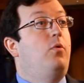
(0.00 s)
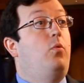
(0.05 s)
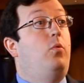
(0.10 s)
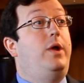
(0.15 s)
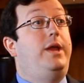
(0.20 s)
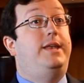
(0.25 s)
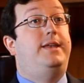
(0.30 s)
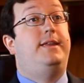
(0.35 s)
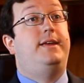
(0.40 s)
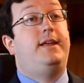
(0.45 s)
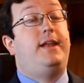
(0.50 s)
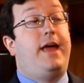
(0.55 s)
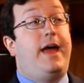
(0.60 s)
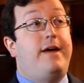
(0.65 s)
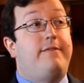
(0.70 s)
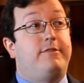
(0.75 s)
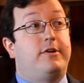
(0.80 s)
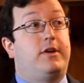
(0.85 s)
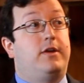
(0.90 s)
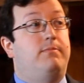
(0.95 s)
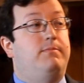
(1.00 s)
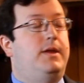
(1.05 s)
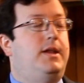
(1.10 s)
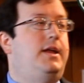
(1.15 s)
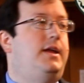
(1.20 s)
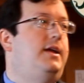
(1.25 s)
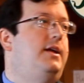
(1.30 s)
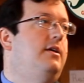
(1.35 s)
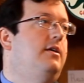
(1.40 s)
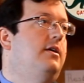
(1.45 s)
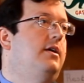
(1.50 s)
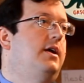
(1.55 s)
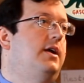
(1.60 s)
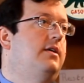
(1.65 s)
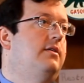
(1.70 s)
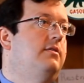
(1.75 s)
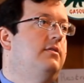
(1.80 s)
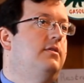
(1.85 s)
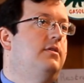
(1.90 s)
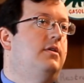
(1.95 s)
We did have a committee hearing
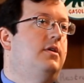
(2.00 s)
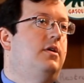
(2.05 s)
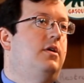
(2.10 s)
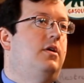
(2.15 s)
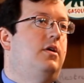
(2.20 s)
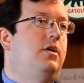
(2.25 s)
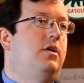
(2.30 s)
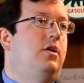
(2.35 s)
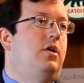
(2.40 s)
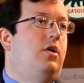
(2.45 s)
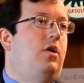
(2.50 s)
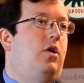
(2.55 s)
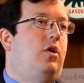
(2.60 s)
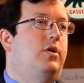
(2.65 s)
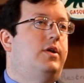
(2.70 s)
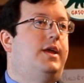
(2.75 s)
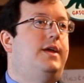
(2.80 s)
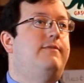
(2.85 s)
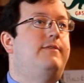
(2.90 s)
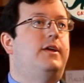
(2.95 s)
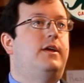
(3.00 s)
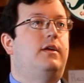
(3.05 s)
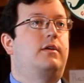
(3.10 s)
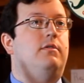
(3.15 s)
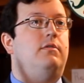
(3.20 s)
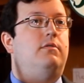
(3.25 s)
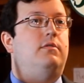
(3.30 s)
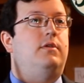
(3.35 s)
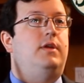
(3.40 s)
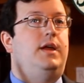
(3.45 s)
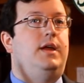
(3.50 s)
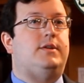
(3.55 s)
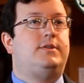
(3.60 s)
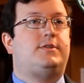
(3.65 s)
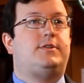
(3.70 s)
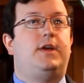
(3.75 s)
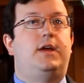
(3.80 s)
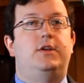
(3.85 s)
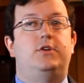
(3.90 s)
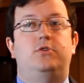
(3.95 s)
on giving
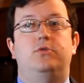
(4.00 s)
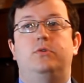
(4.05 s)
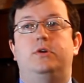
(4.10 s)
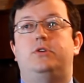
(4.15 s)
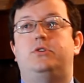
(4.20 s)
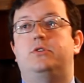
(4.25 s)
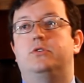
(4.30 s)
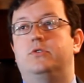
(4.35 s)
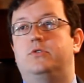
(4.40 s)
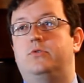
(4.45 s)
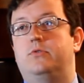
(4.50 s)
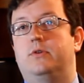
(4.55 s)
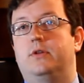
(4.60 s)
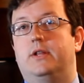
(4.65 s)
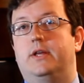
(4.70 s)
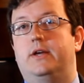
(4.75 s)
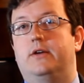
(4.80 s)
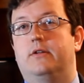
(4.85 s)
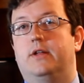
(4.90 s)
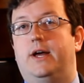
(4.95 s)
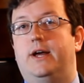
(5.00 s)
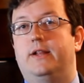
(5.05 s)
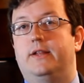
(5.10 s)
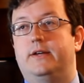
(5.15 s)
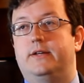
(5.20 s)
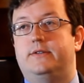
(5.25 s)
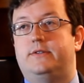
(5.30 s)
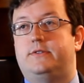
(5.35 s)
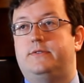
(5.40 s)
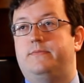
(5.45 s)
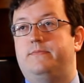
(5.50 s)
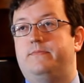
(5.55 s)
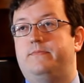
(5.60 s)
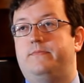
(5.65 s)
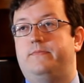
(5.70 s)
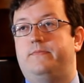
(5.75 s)
in-state tuition to illegal aliens